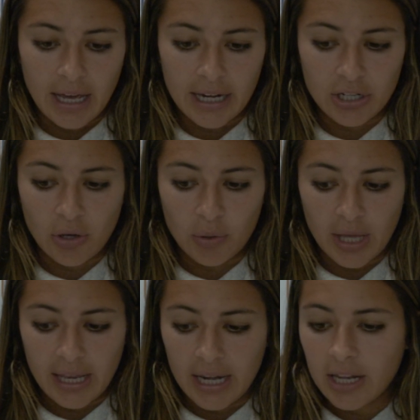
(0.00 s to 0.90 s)
I know
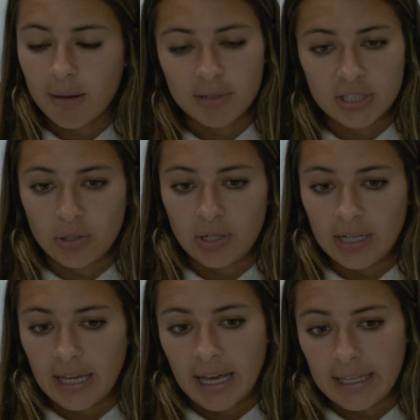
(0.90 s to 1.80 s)
that any
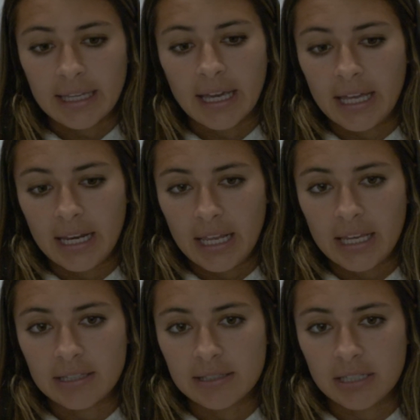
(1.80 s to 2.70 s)
opportunity I
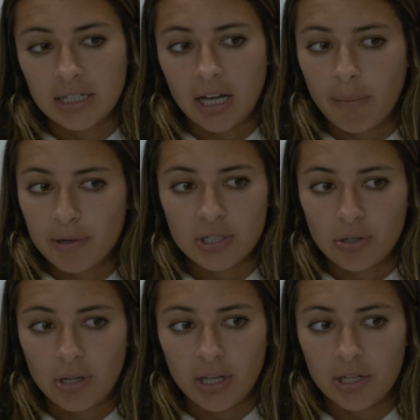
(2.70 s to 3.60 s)
get is an
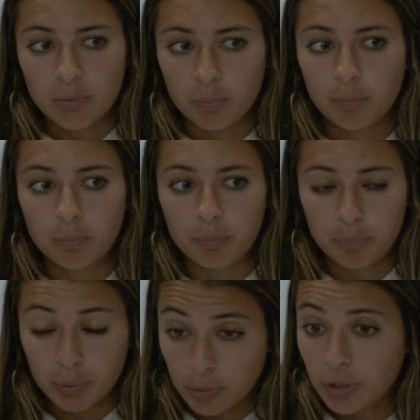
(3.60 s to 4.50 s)
opportunity to
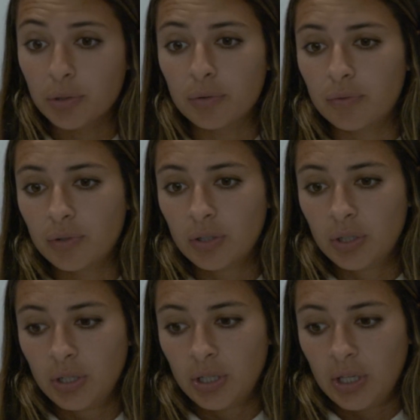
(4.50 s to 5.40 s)
prove
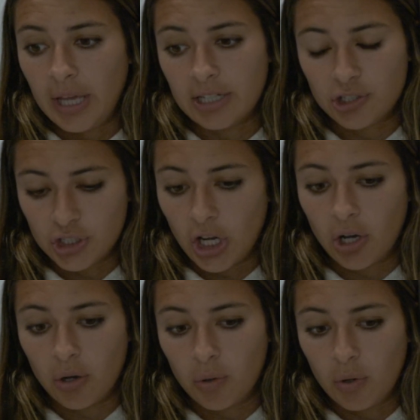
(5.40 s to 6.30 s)
and
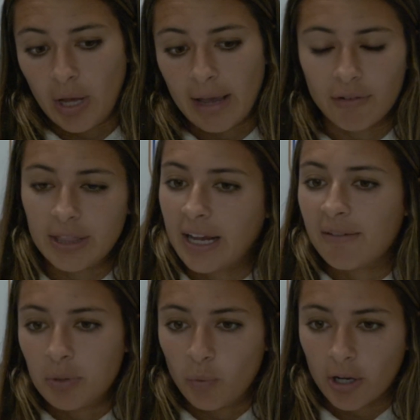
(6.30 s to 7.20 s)
show everything
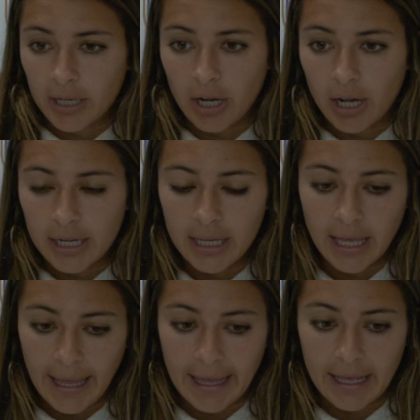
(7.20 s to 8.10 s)
I've been working on.
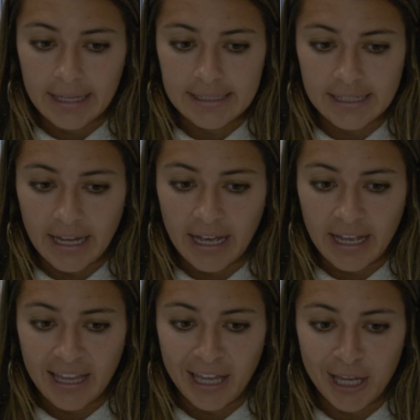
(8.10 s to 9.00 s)
And
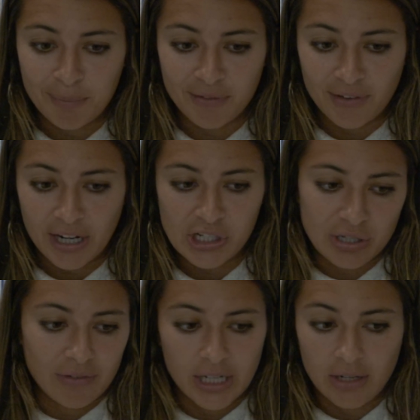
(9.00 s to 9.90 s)
I am a very
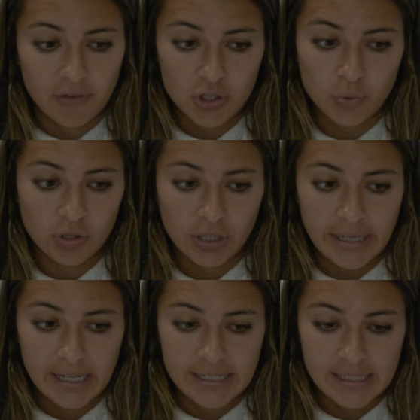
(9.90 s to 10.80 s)
driven individual,
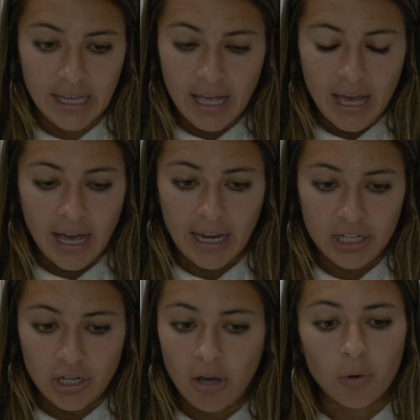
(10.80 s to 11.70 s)
and I
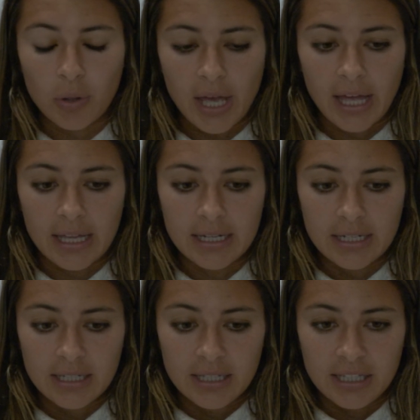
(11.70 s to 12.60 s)
know that
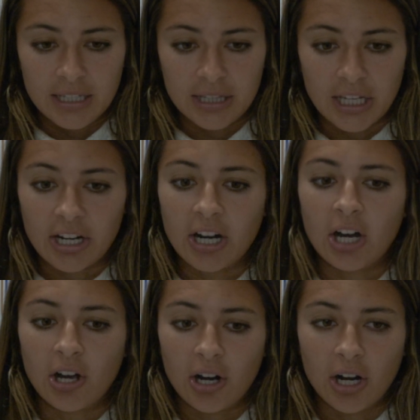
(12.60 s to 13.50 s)
there
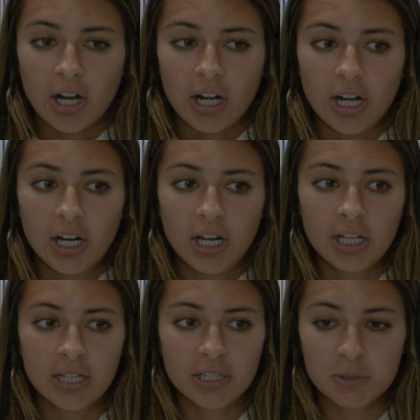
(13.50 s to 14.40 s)
are
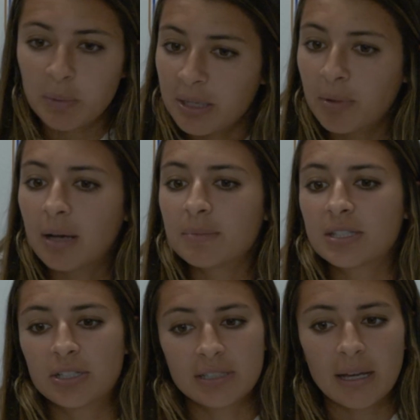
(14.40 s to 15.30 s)
speed bumps,
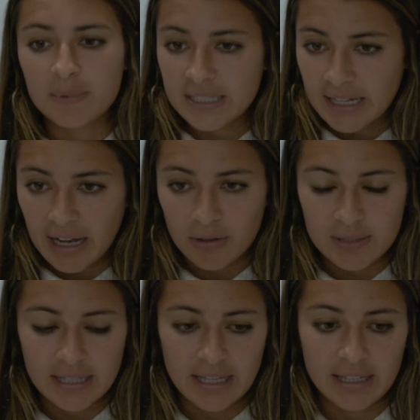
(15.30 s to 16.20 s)
there's ups and
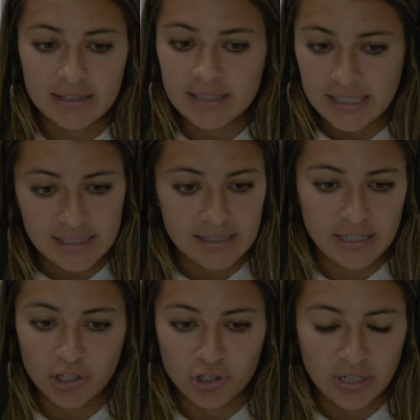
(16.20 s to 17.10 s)
downs in seasons
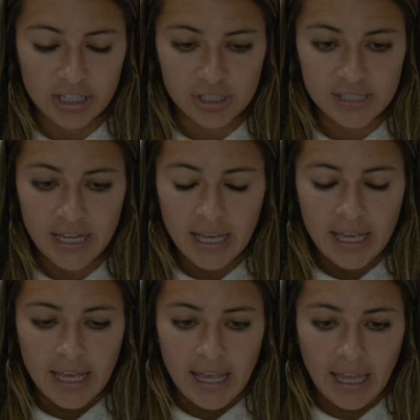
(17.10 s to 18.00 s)
and careers,
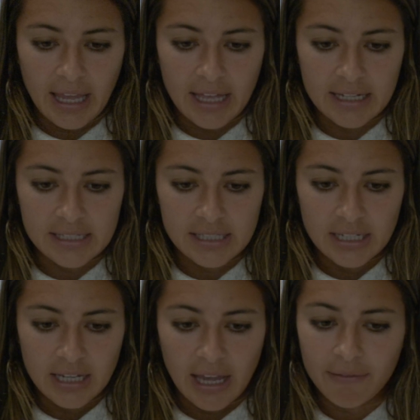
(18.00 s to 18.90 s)
and
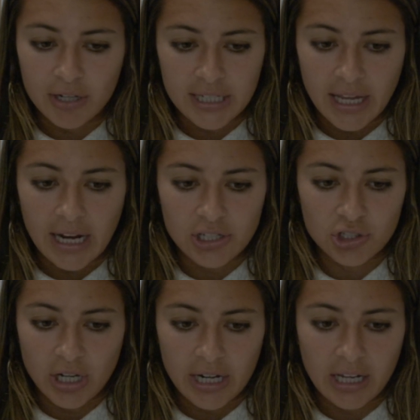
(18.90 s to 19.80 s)
every day I
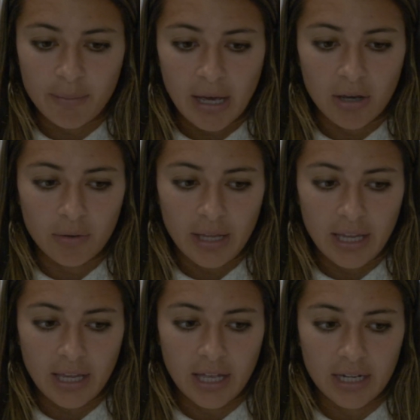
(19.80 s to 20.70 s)
just try to come out
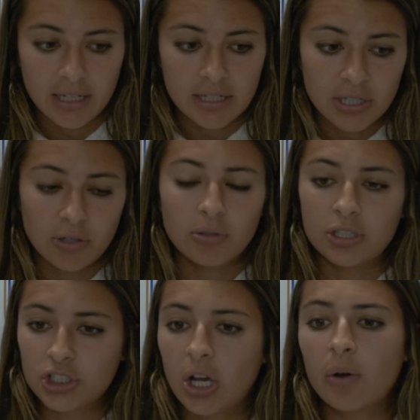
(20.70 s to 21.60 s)
and
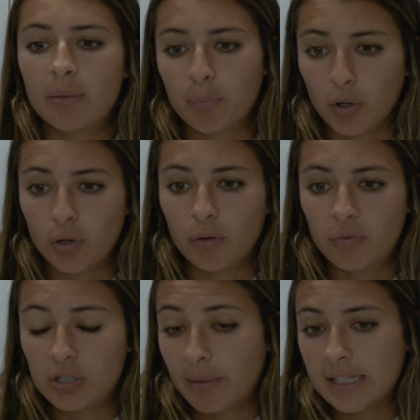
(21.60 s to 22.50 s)
continually show and
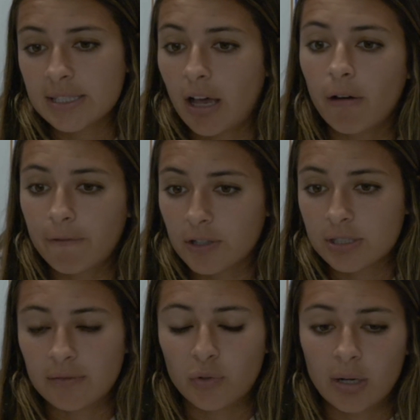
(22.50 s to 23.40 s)
prove to myself
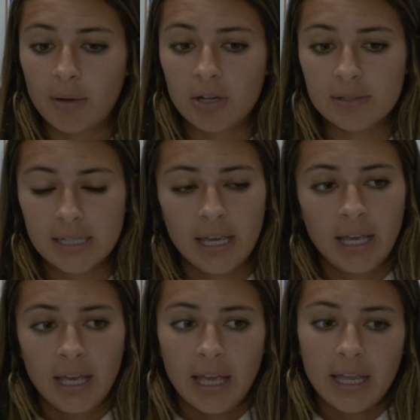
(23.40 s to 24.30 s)
first and foremost,
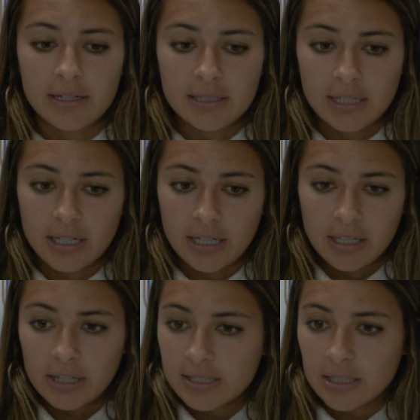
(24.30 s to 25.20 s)
and
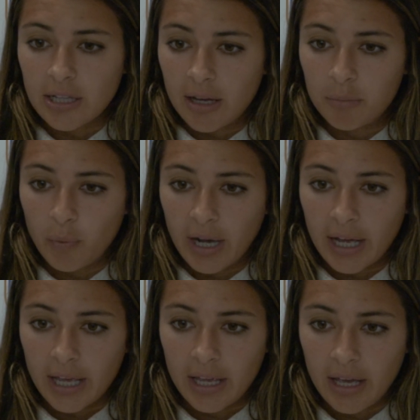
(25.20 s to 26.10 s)
to this club,
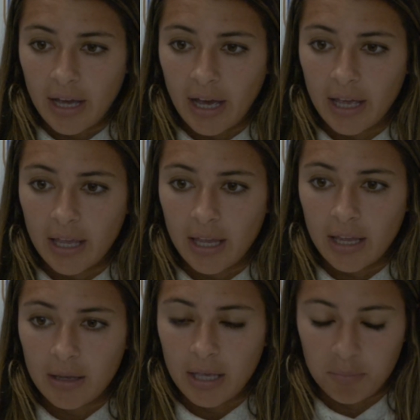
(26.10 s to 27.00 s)
why
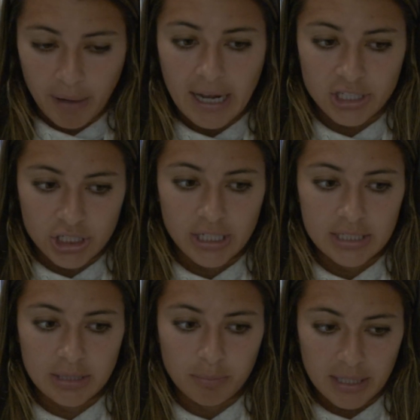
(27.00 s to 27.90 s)
I am
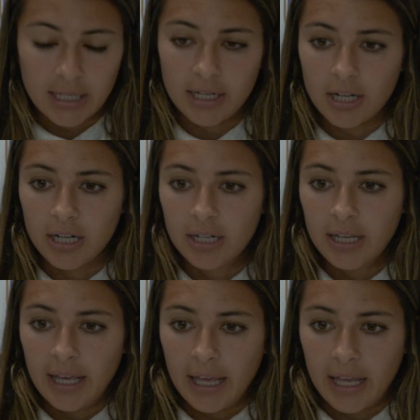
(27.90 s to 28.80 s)
passionate to be here
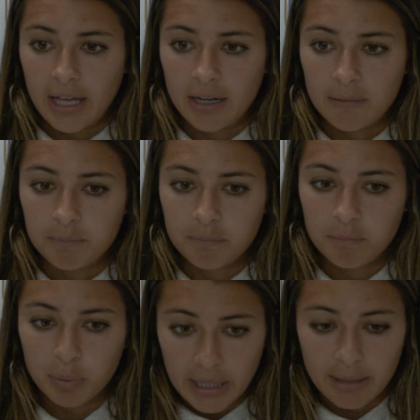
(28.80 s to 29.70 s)
and
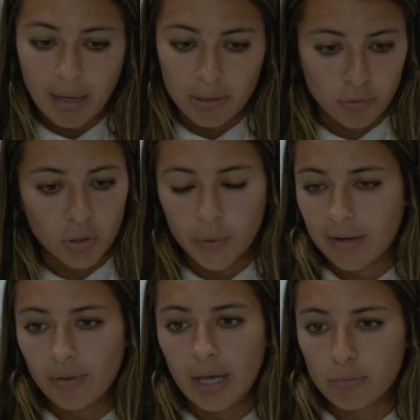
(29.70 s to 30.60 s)
play my role,
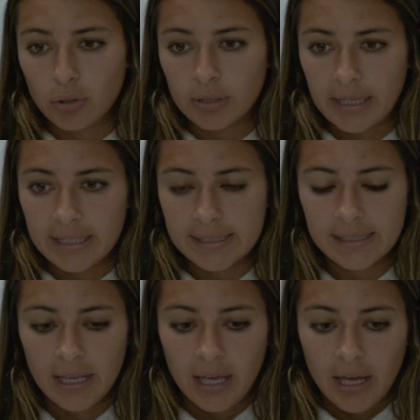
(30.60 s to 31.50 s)
whatever that role is.